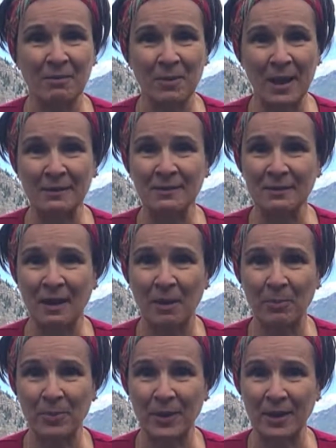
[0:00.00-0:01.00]
ended
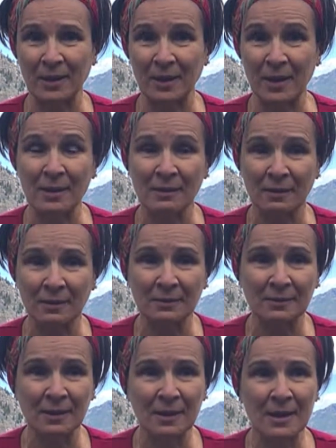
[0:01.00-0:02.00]
up in
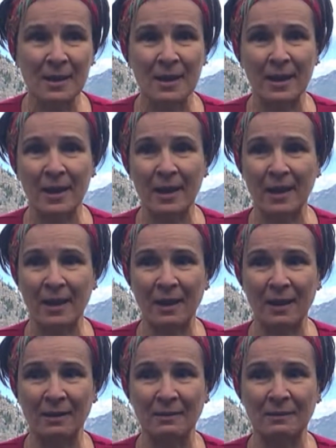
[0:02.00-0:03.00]
England,
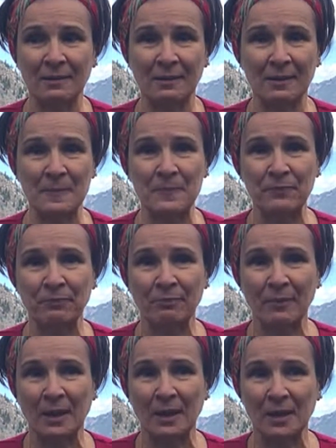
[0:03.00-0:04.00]
and
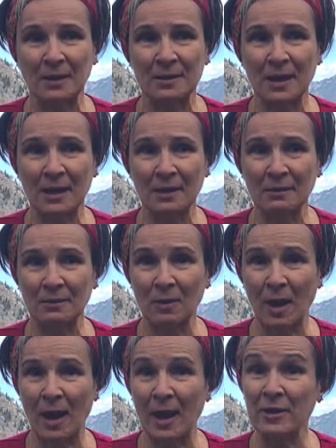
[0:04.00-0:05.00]
then
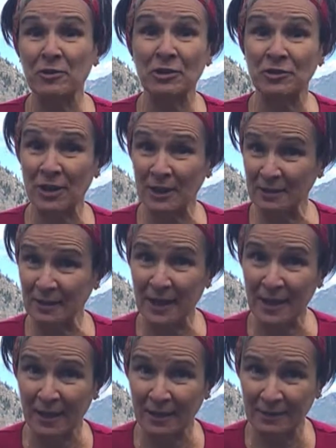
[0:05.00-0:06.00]
I retrained
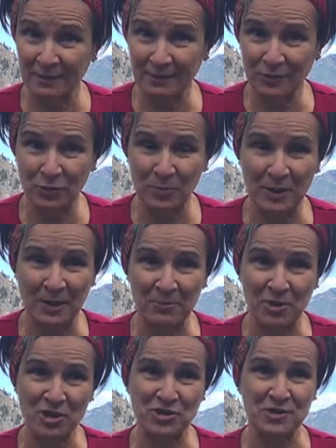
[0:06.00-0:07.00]
again to become
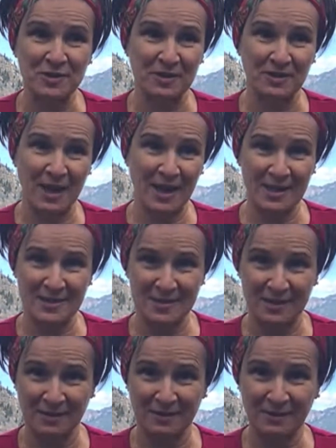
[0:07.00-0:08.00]
registered as
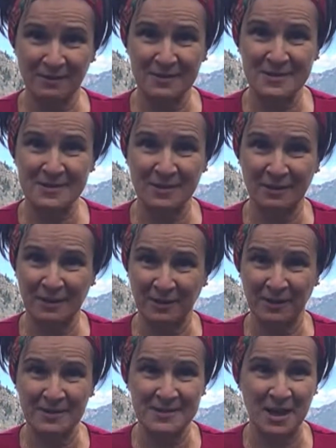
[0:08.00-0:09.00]
a
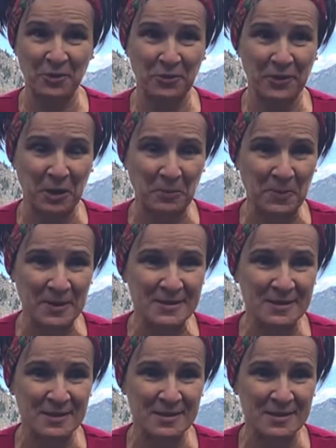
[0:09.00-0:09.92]
clinical psychotherapist and